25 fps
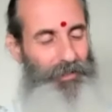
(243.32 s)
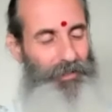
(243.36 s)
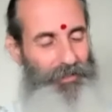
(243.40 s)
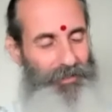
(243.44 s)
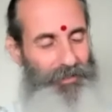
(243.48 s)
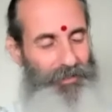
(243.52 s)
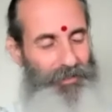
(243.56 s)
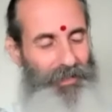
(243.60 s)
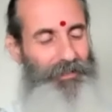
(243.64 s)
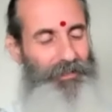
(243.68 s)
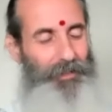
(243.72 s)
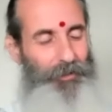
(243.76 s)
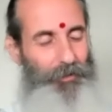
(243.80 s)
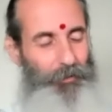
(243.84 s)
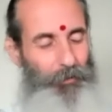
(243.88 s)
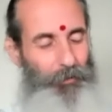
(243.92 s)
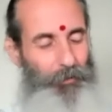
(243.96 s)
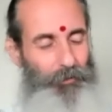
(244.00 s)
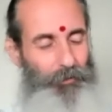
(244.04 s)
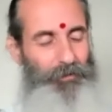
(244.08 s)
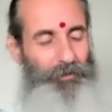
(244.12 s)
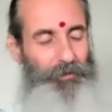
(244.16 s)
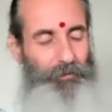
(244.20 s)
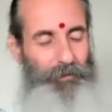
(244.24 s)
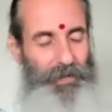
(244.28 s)
Sadhana
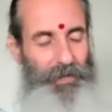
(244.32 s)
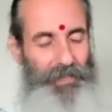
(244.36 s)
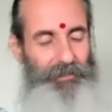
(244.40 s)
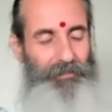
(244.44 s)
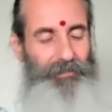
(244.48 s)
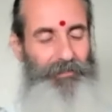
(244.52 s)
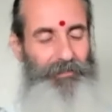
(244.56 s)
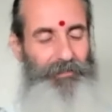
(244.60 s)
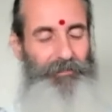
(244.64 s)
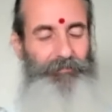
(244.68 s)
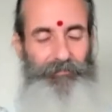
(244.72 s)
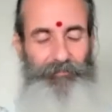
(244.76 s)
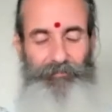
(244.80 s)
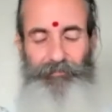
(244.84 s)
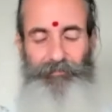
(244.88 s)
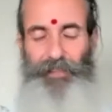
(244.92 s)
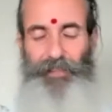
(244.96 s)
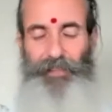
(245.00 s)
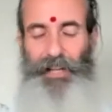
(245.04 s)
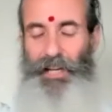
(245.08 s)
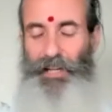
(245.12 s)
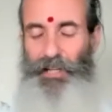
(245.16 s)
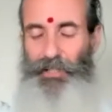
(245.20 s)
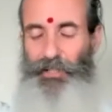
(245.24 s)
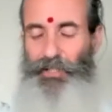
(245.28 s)
Course Grid,
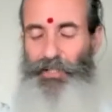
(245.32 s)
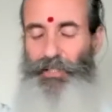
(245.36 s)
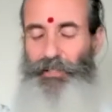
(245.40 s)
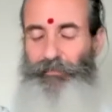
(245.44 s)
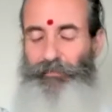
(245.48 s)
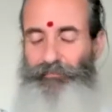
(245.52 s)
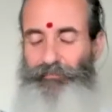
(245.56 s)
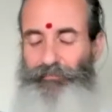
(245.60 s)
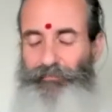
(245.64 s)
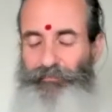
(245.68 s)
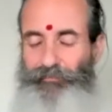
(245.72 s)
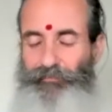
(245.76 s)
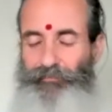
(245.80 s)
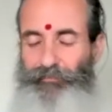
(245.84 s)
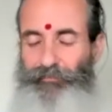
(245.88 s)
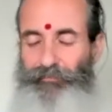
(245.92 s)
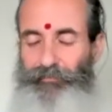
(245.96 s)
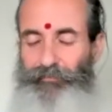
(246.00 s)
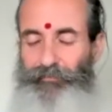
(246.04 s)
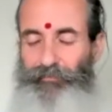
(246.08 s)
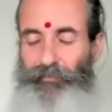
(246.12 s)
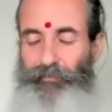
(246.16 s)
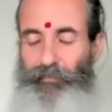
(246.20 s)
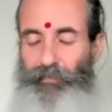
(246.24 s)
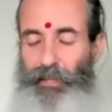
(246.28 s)
energy.
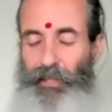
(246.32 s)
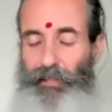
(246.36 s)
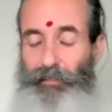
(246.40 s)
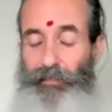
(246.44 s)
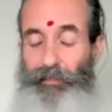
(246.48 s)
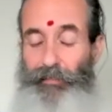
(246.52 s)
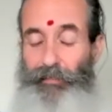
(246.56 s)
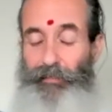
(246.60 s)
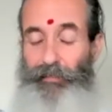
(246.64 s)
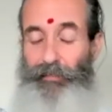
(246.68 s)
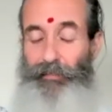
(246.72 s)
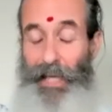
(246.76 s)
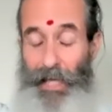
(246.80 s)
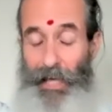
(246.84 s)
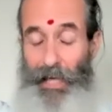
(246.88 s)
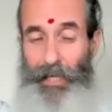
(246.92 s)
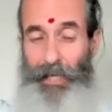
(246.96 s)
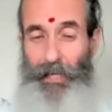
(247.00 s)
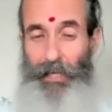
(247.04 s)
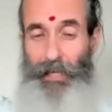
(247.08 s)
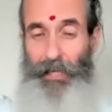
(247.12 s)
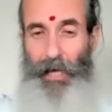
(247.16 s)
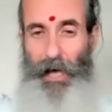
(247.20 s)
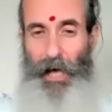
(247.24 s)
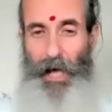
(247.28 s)

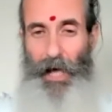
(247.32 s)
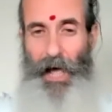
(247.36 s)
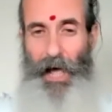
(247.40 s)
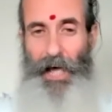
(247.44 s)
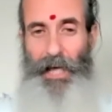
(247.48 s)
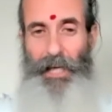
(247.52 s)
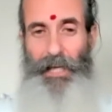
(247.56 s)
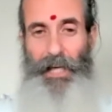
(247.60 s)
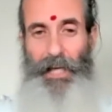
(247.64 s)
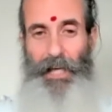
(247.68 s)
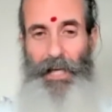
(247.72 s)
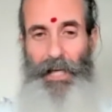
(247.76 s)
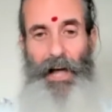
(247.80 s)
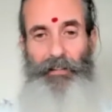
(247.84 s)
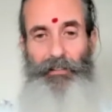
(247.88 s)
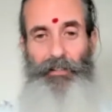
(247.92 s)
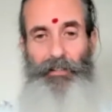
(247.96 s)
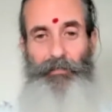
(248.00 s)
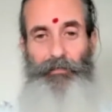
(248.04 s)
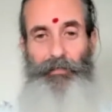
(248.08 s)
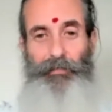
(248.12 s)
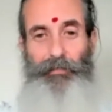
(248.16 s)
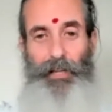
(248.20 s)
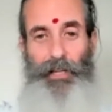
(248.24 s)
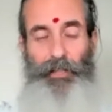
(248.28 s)
Then I
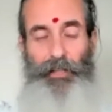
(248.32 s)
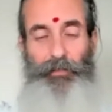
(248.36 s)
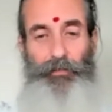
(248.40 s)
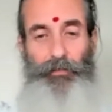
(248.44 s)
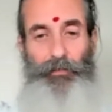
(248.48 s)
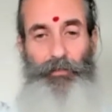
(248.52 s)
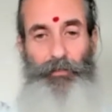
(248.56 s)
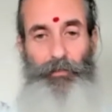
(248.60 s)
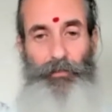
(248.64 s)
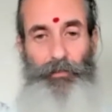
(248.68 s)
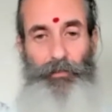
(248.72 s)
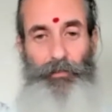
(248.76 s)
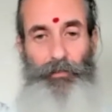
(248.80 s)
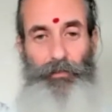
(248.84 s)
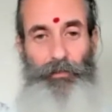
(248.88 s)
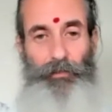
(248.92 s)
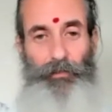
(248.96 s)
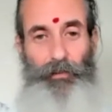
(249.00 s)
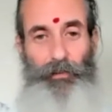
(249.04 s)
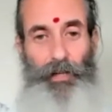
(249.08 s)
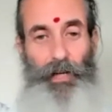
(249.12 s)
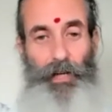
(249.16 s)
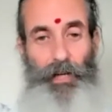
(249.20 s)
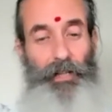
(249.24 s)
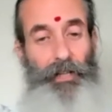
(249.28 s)
activate
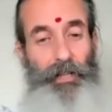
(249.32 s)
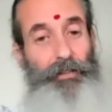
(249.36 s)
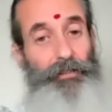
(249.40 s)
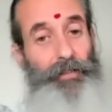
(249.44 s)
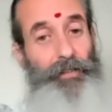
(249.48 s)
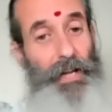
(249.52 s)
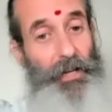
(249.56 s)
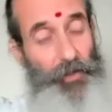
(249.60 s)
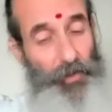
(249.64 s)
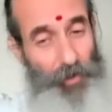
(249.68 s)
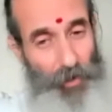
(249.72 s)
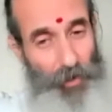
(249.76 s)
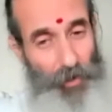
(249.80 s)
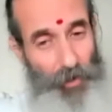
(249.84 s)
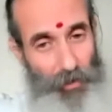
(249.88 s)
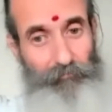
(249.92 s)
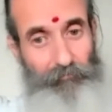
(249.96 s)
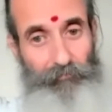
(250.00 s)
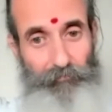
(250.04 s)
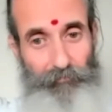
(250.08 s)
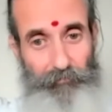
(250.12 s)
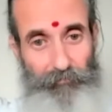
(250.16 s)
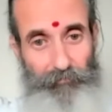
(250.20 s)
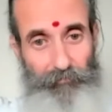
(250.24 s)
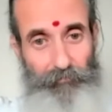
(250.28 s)
an
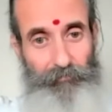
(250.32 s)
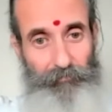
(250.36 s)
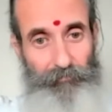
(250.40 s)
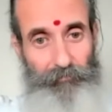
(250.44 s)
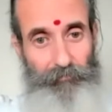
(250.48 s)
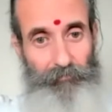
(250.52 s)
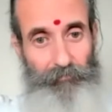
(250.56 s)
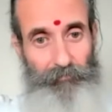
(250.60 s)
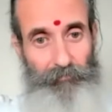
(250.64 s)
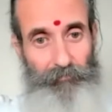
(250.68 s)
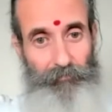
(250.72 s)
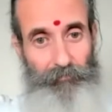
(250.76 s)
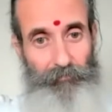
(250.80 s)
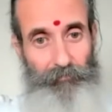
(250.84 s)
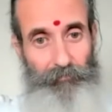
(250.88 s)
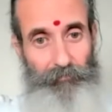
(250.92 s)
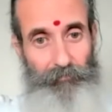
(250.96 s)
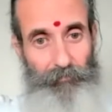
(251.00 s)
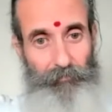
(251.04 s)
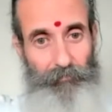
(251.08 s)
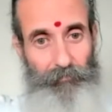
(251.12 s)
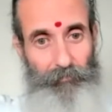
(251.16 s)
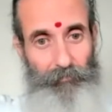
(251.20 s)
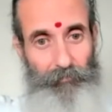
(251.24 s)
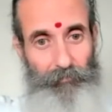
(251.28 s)
intention.
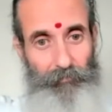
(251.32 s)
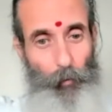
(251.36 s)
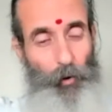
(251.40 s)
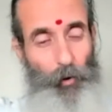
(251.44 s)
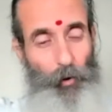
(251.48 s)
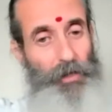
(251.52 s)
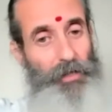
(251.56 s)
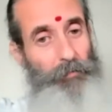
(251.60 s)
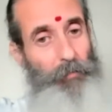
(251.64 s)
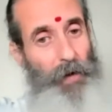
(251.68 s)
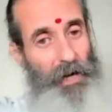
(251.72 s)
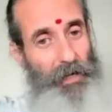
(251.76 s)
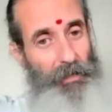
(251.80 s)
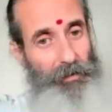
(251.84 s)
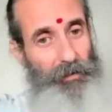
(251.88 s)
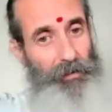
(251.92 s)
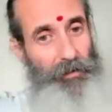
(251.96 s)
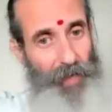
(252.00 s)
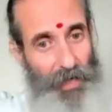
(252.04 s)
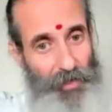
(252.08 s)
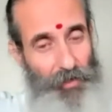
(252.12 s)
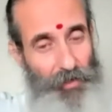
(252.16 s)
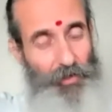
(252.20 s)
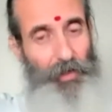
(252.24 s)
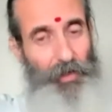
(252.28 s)
What is my
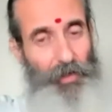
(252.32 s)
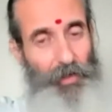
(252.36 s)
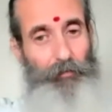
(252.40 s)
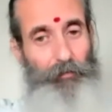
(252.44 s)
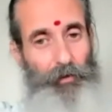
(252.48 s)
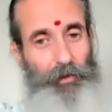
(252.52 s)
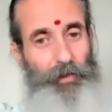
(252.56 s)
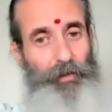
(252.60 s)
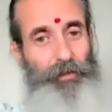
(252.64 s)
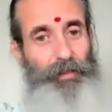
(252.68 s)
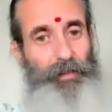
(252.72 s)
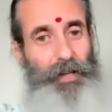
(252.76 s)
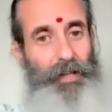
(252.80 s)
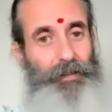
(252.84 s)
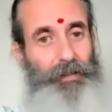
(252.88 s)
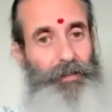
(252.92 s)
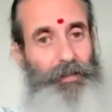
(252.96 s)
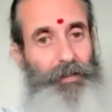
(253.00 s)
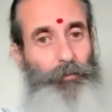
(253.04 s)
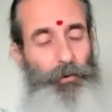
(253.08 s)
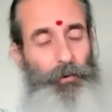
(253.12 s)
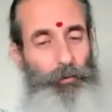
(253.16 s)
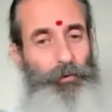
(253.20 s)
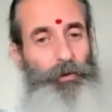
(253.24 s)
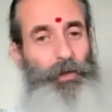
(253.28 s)
intention for the
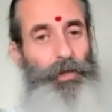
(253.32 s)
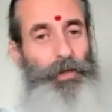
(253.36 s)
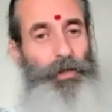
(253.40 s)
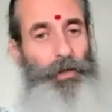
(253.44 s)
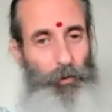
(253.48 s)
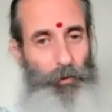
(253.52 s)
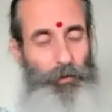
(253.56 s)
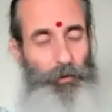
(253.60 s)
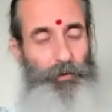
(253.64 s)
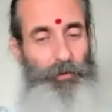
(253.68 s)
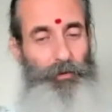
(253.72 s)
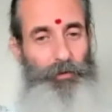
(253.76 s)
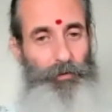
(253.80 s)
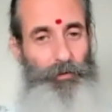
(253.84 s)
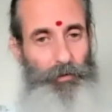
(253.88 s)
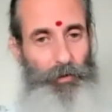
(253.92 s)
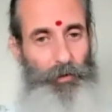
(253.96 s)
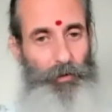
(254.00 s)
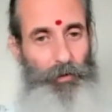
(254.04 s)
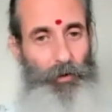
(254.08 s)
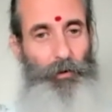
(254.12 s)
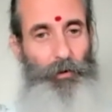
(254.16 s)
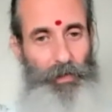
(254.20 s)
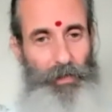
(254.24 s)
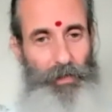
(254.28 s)
Tattva Shudhi course?
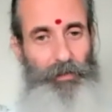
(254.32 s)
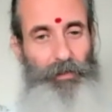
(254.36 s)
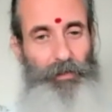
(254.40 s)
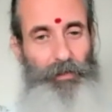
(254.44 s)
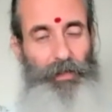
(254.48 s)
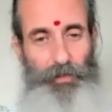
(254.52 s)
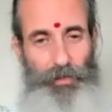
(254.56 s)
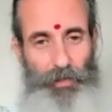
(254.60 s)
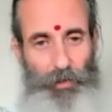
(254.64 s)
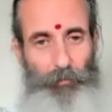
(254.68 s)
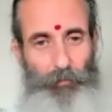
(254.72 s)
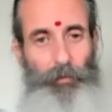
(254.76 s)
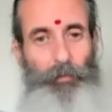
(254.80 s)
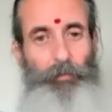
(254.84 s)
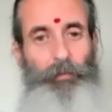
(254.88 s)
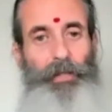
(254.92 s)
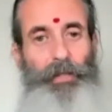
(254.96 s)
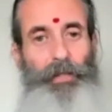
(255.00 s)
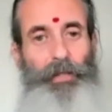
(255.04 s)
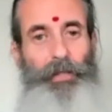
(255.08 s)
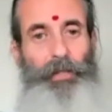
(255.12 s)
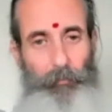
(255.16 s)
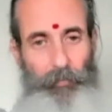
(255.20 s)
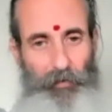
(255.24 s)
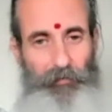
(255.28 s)
So the intention will
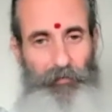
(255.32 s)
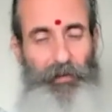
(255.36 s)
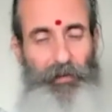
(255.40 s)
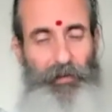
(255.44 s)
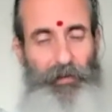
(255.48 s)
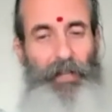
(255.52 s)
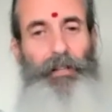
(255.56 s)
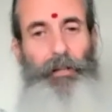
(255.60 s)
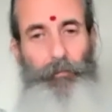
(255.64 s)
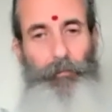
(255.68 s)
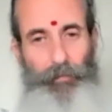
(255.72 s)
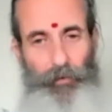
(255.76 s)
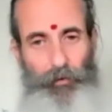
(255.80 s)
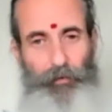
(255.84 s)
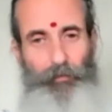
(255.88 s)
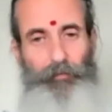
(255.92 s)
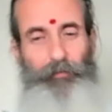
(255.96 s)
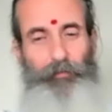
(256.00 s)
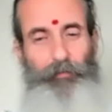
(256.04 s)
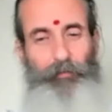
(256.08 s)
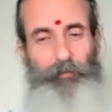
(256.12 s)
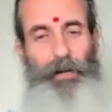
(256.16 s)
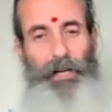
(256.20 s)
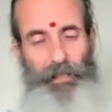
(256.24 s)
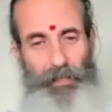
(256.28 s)
be perfecting,
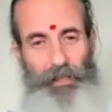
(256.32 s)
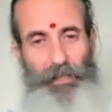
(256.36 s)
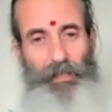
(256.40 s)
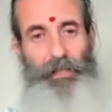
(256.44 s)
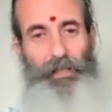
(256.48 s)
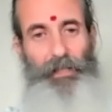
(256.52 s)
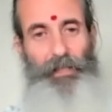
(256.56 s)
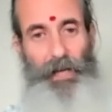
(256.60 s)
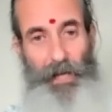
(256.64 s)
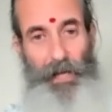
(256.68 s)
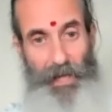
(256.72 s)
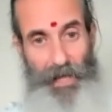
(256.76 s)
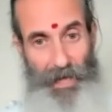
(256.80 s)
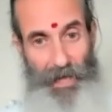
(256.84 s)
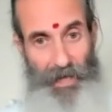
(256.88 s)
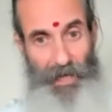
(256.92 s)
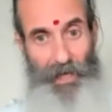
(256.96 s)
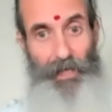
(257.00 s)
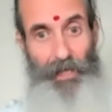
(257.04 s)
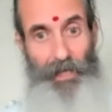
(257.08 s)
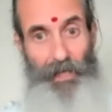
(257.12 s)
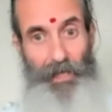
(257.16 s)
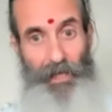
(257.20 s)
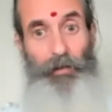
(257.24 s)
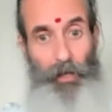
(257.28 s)
purifying,
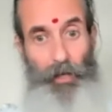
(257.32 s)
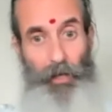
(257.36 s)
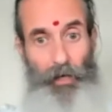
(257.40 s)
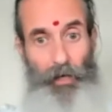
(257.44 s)
and